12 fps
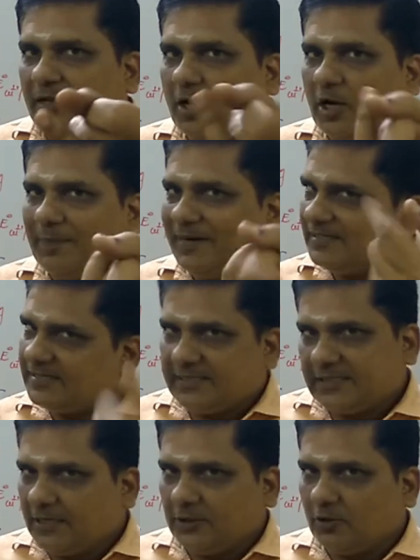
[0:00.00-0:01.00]
copper is
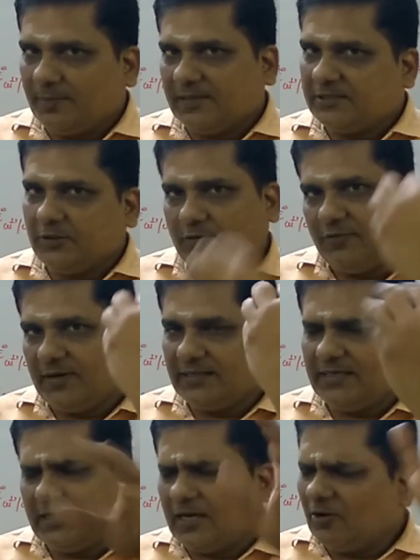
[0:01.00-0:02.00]
less electropositive.
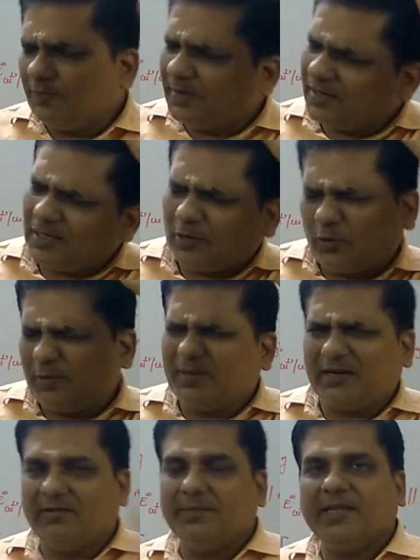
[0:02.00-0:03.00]
For that, half mark or 1
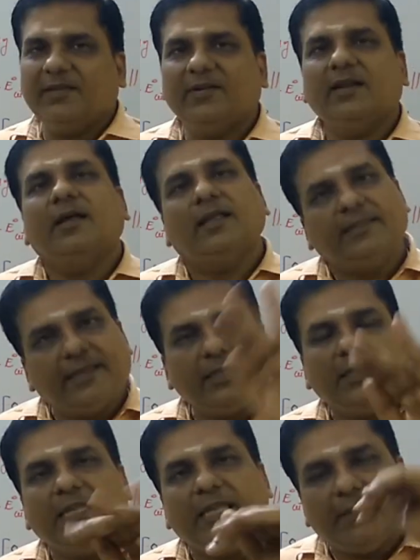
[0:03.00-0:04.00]
mark will be given.
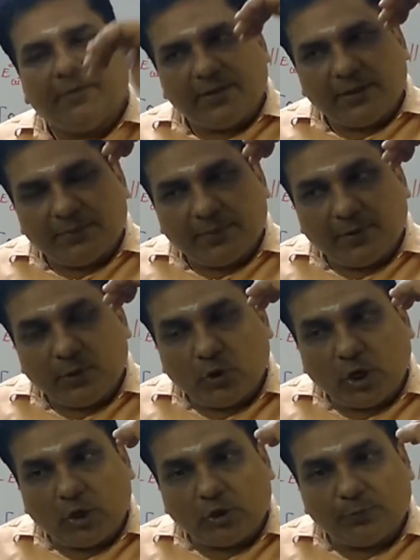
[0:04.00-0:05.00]
Then
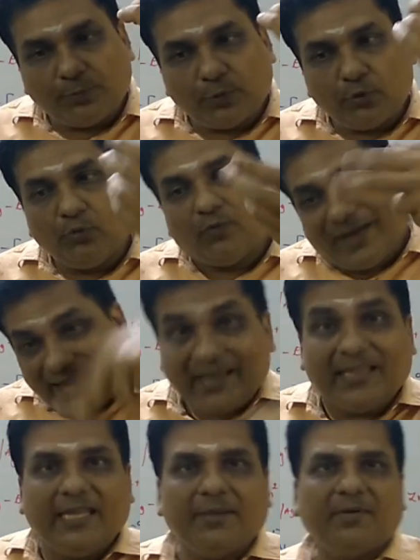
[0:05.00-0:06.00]
you have to prove via
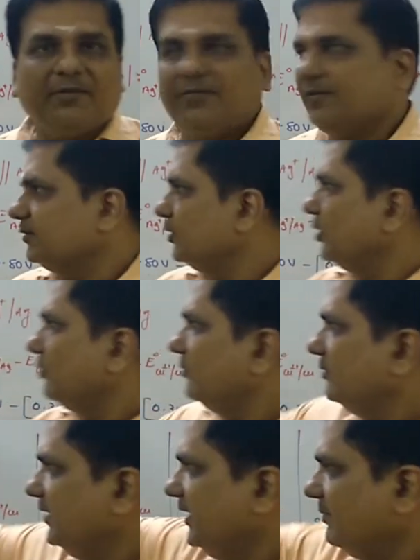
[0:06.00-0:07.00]
EMF.
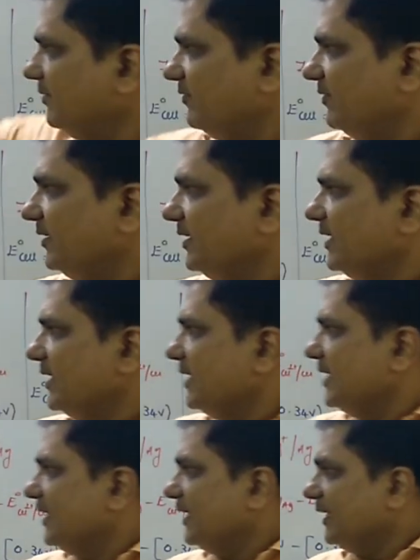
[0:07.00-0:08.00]
Look, EMF.
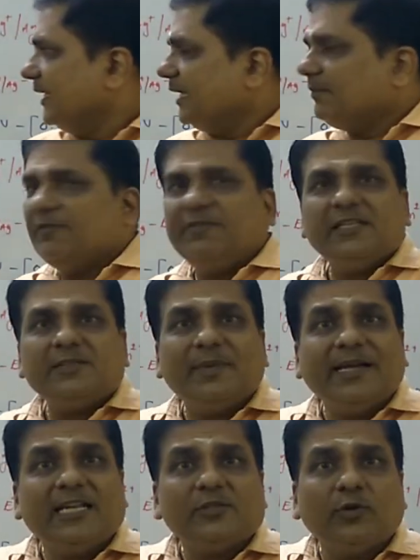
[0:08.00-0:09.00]
EMF is
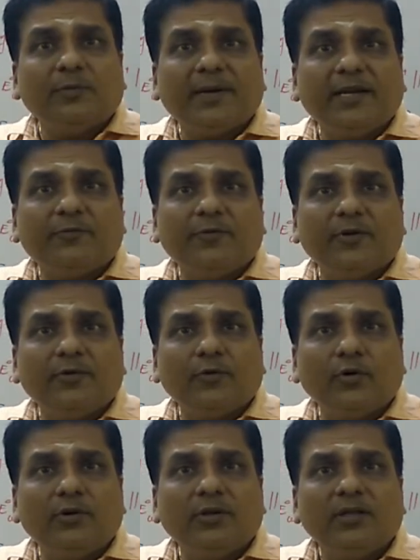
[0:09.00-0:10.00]
minus 1.1
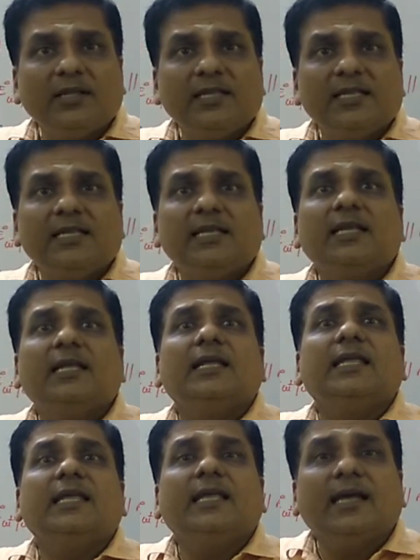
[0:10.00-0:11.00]
volt.
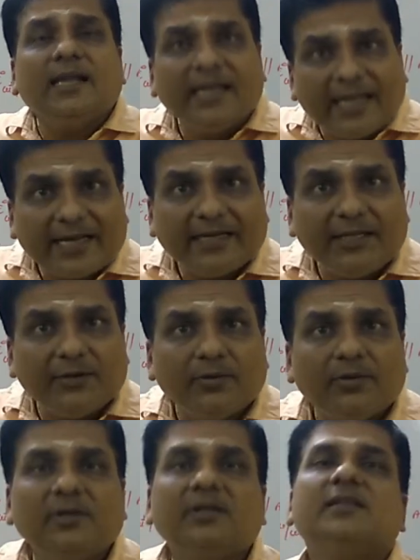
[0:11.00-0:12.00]

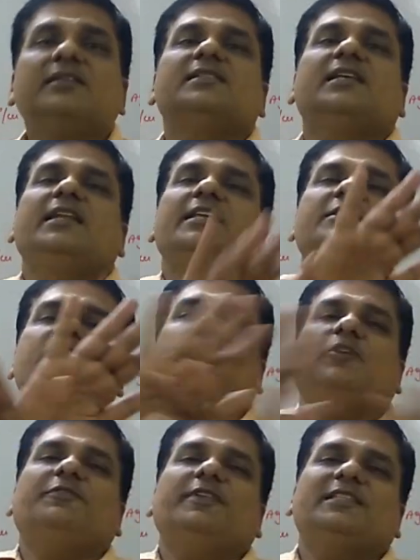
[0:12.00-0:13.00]
Negative cell is
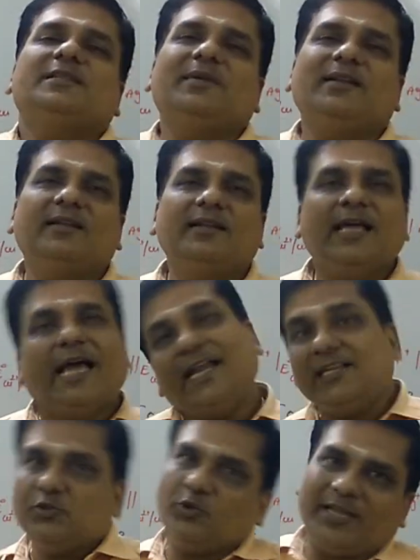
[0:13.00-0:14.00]
not feasible.
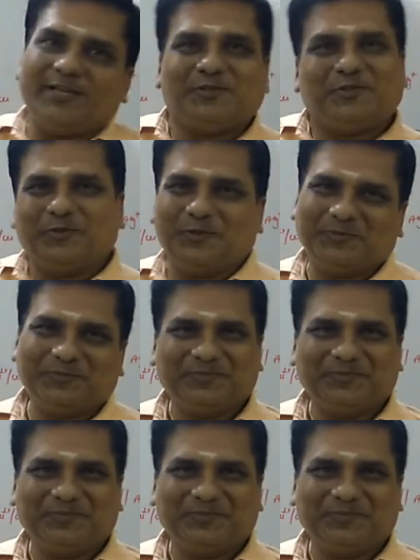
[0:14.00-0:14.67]
Hence, you can store.